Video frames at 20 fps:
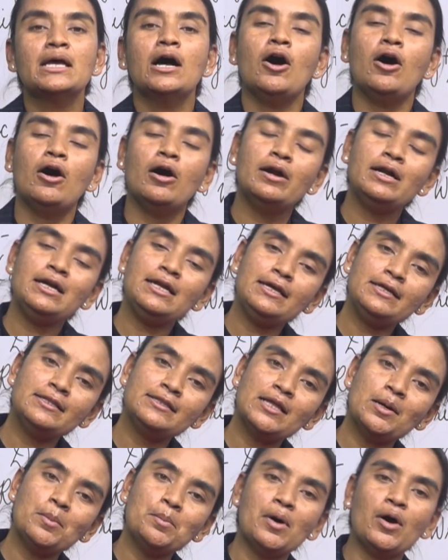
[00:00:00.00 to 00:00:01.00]
Early in
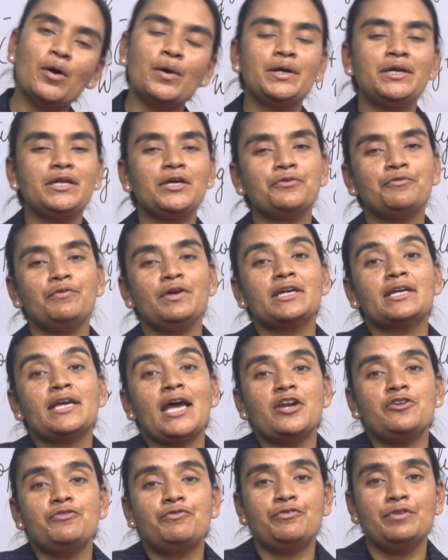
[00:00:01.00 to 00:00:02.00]
the morning we
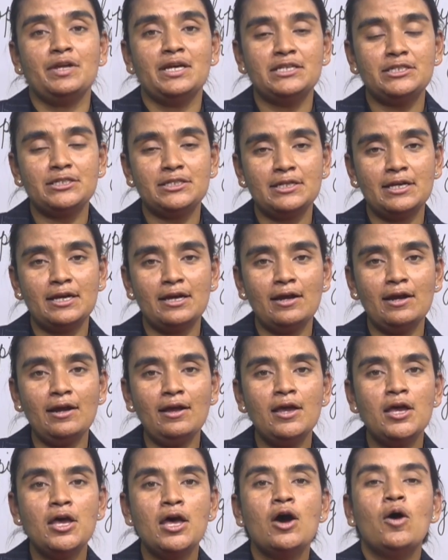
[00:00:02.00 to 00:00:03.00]
get fresh air.
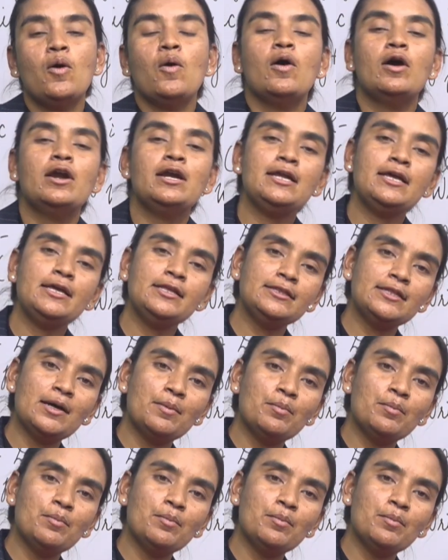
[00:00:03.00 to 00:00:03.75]
Early in the